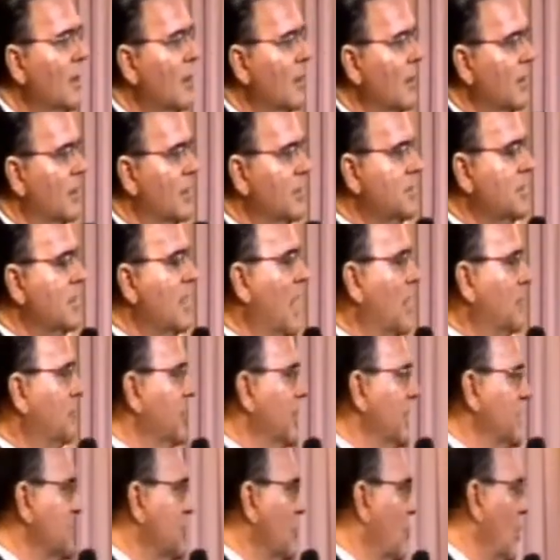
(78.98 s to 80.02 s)
This doctrine
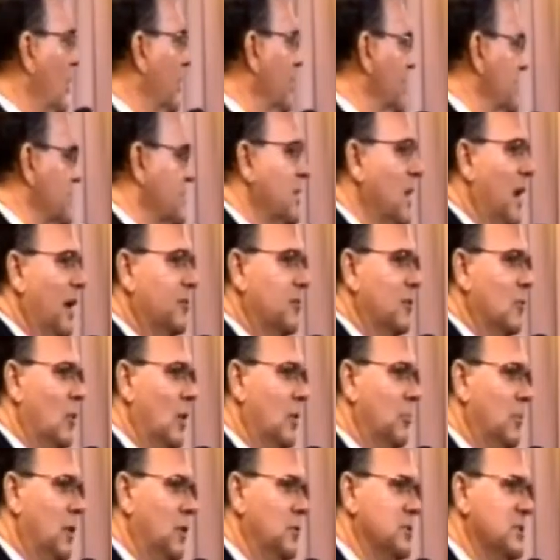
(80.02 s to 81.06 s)
is the oneness doctrine, what
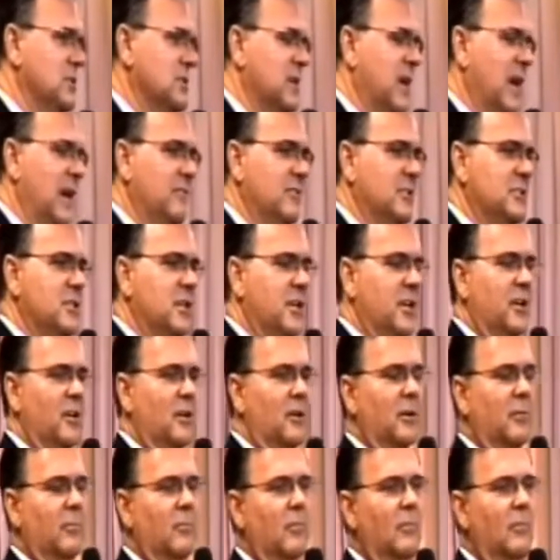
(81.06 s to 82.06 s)
Moses gave us here.